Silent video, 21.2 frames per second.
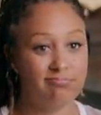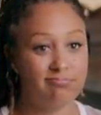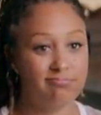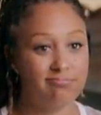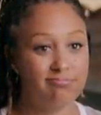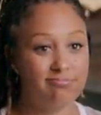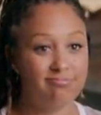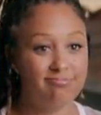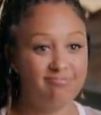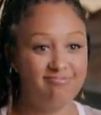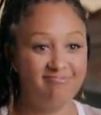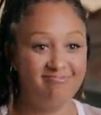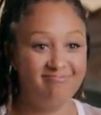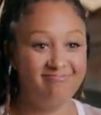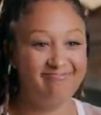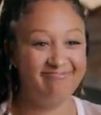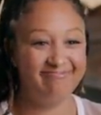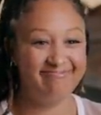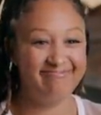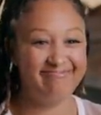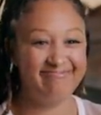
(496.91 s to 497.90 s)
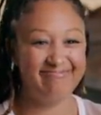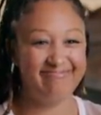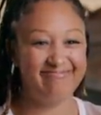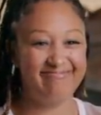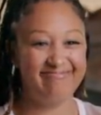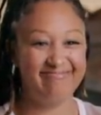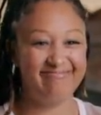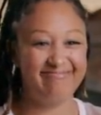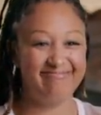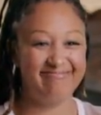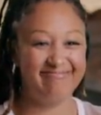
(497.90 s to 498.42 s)

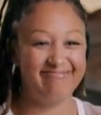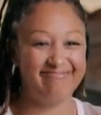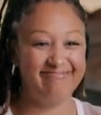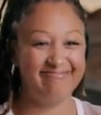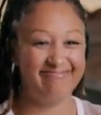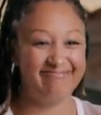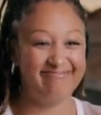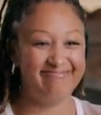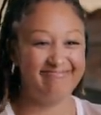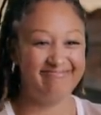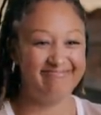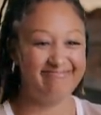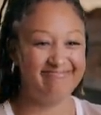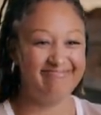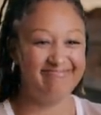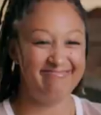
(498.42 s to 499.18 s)
(silent)